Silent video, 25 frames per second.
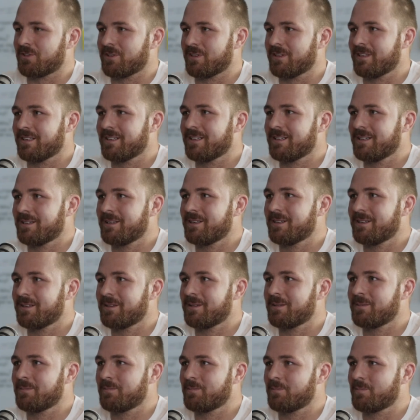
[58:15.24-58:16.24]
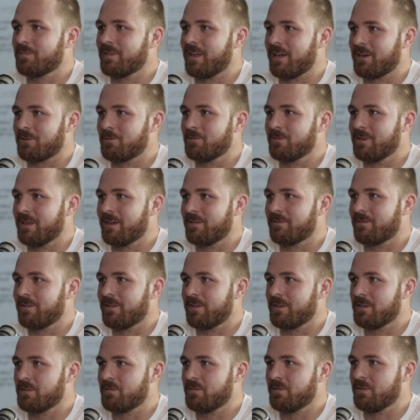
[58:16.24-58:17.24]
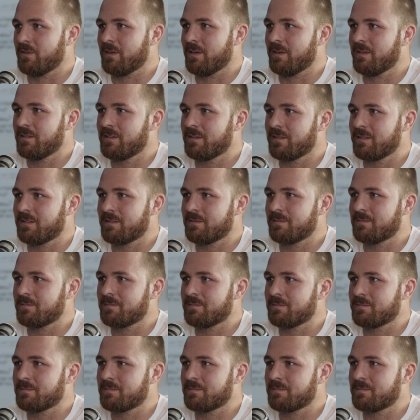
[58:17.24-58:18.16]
trying to knuckle down for those few years can